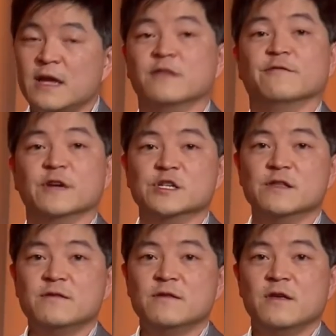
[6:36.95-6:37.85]

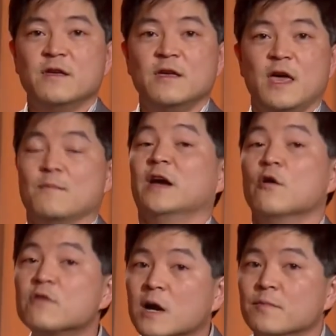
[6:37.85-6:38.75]
Invision, and my
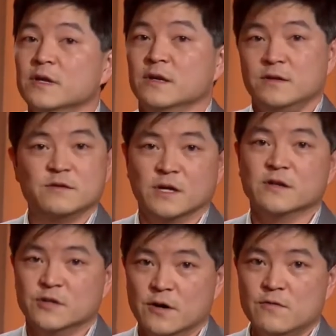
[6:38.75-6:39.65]
own company,
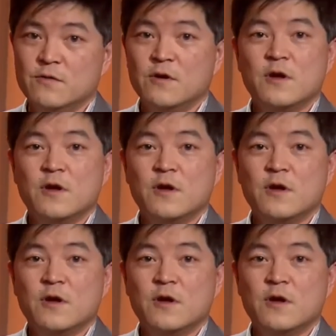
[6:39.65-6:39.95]
Jonajo,